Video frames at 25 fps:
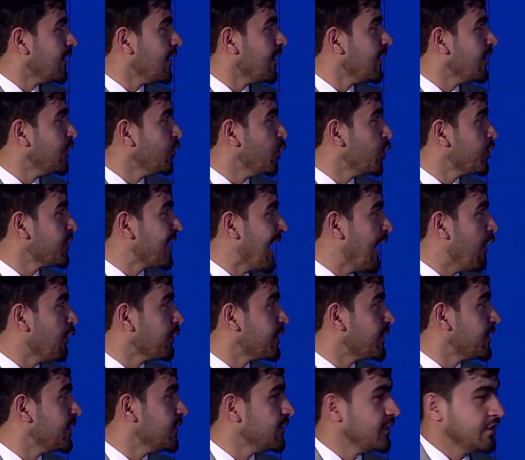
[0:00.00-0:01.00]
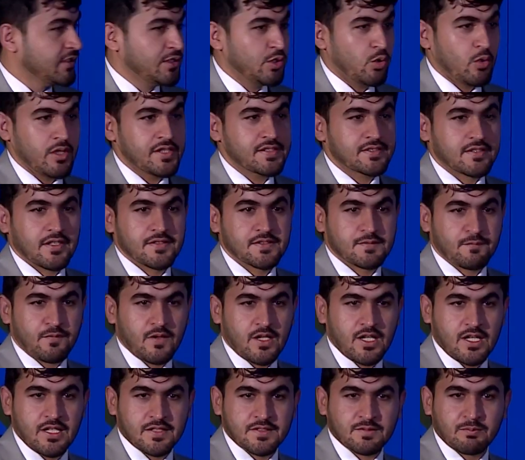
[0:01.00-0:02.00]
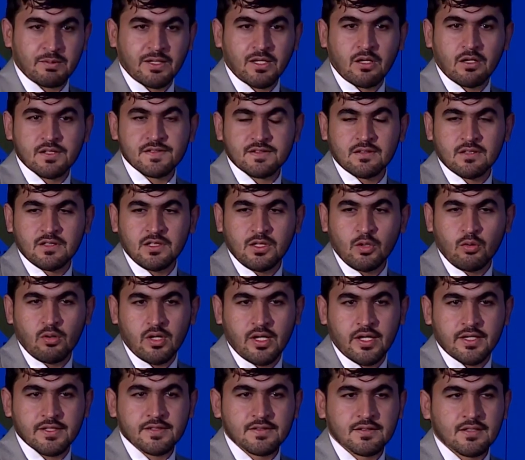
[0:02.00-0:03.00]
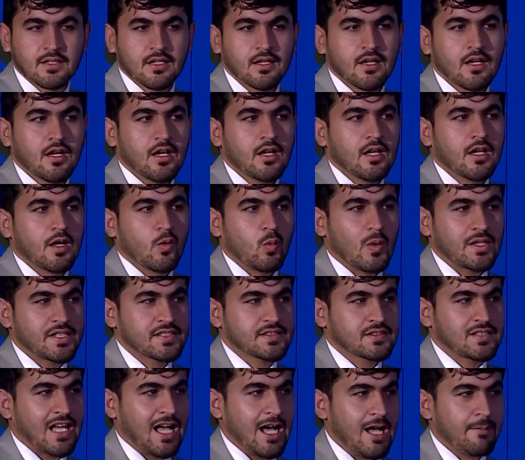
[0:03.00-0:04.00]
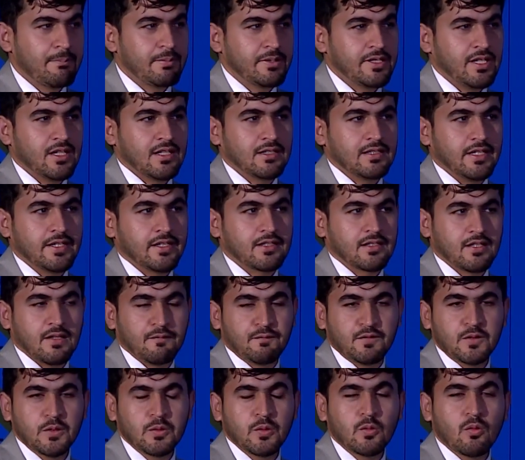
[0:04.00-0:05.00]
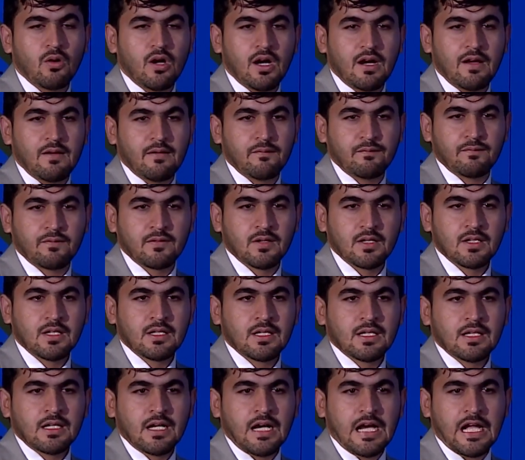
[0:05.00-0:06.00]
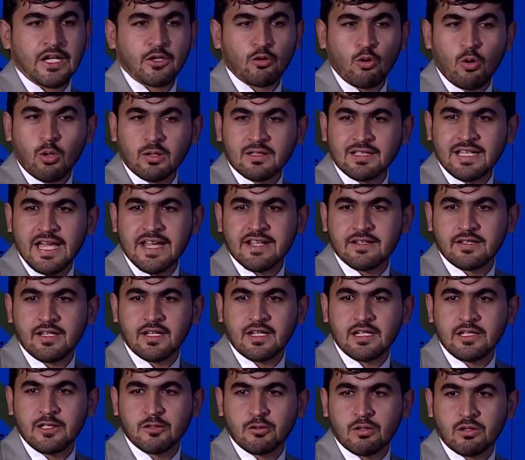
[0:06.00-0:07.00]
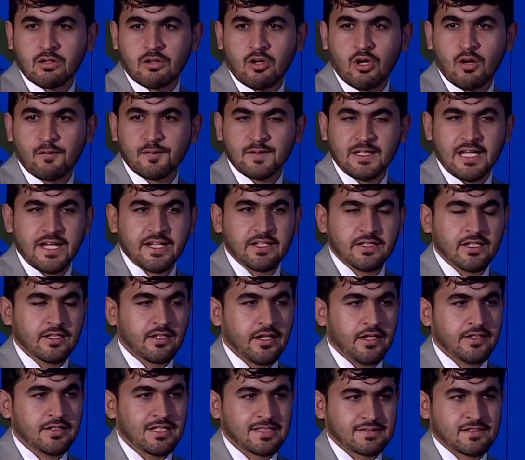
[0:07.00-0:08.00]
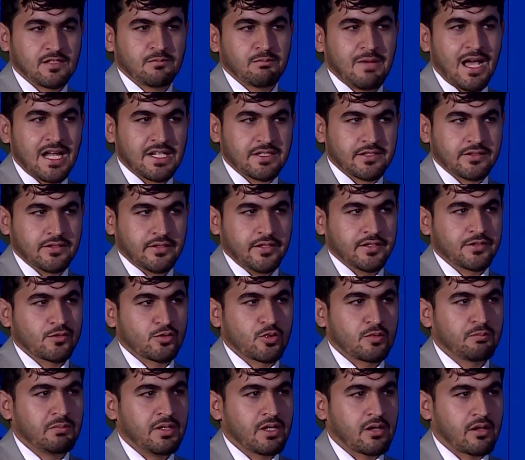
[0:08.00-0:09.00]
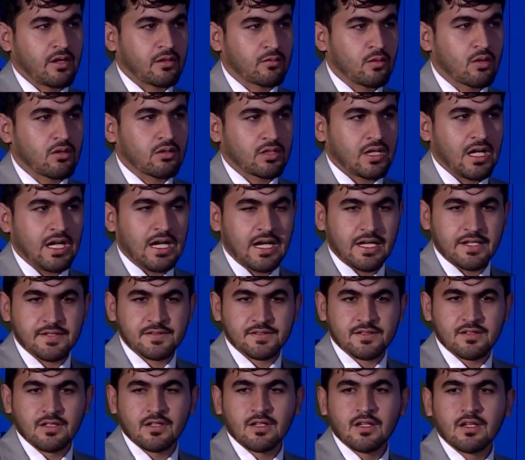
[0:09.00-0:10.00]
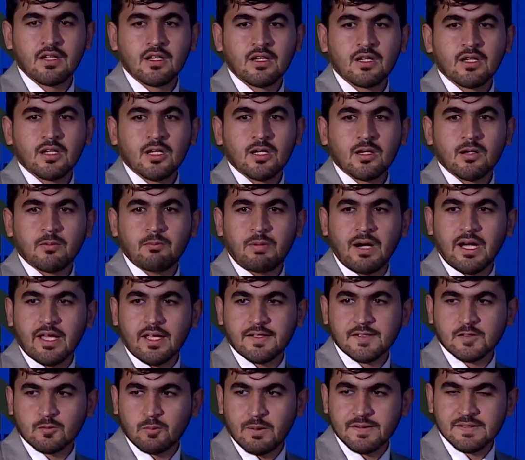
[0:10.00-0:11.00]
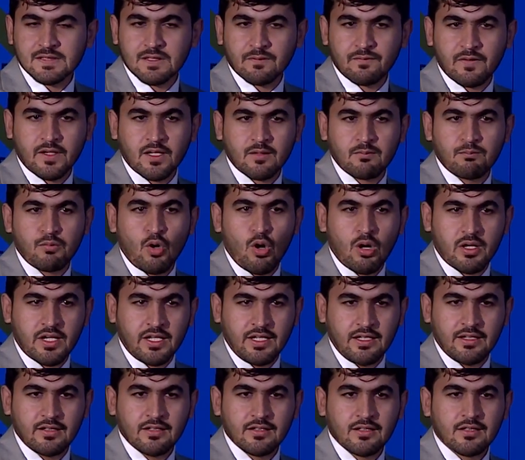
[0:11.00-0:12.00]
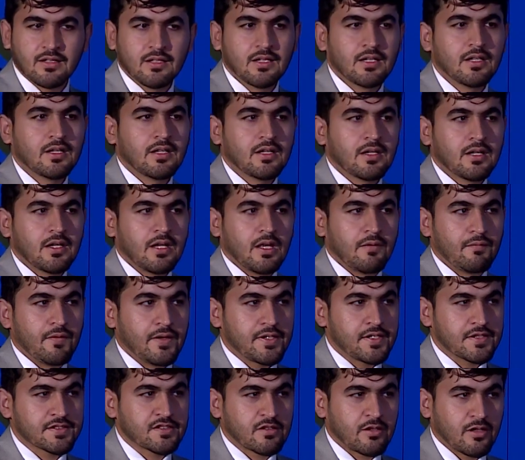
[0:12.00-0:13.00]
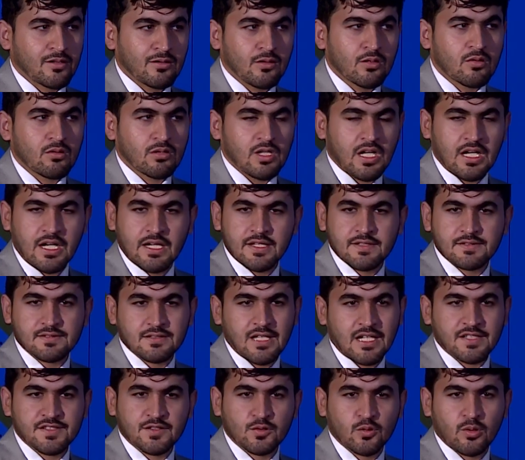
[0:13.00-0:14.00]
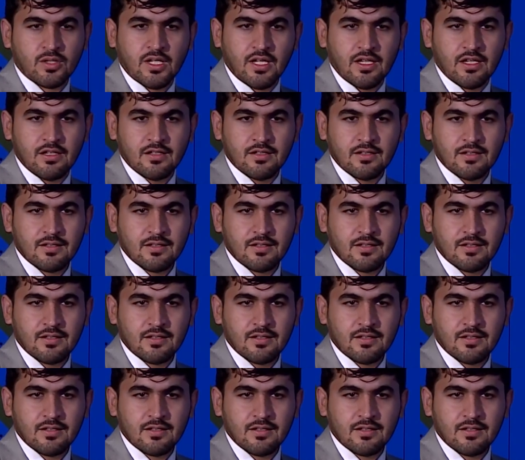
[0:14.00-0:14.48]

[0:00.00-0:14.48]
No doubt US is first, because in US, what is happening, like if you have an online degree or offline degree, doesn't matter. It should be recognized by a specific body. If it is recognized, that's okay.